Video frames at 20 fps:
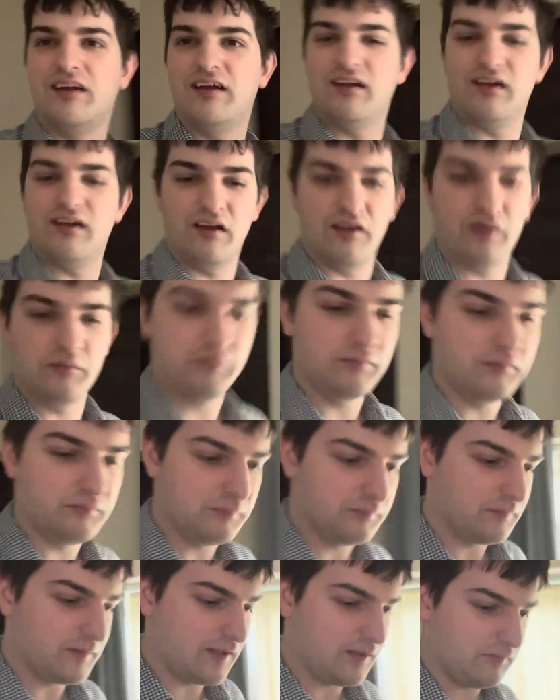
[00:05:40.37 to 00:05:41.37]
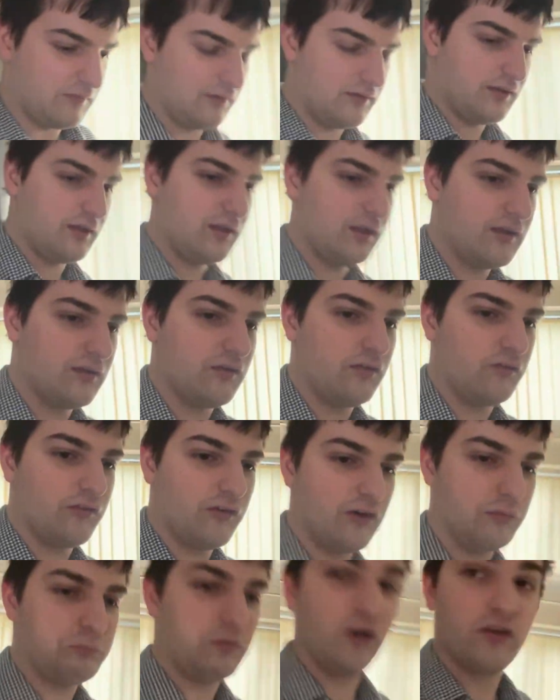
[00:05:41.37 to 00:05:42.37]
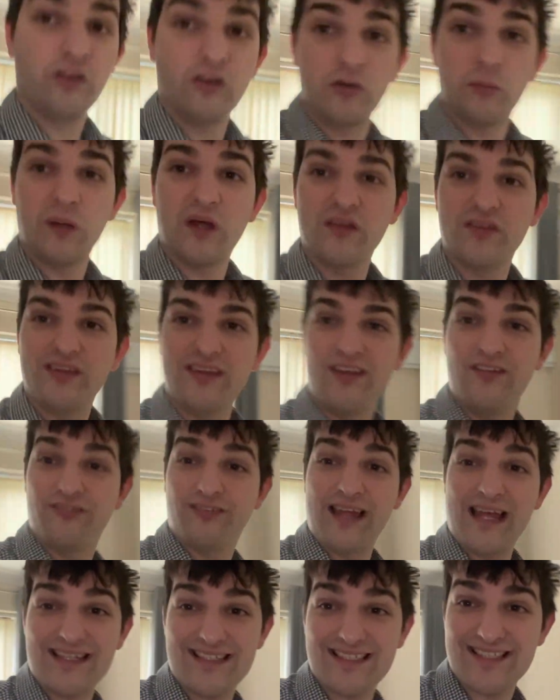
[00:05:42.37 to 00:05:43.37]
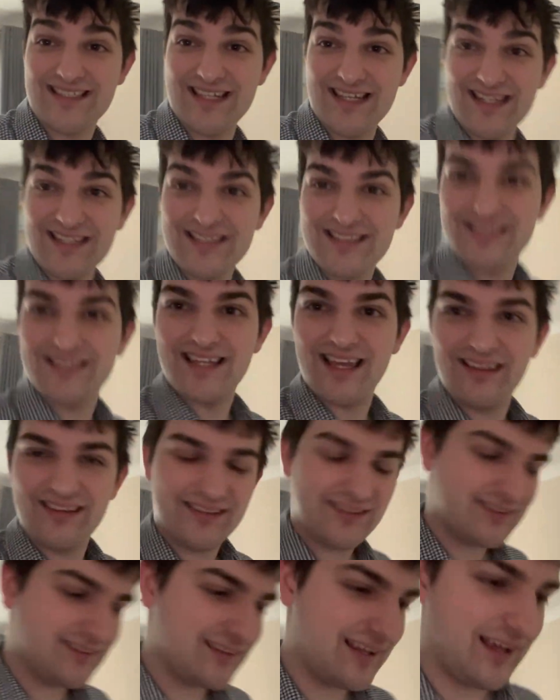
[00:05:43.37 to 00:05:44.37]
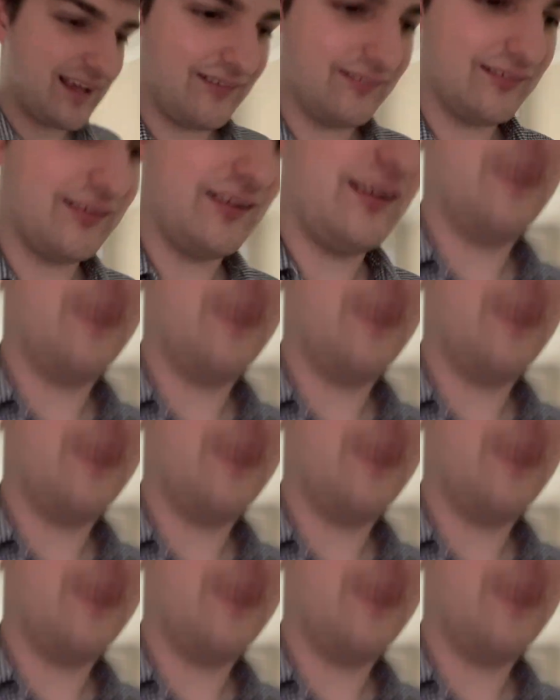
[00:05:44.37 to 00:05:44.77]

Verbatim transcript: uh, be bothered about the flat stairs now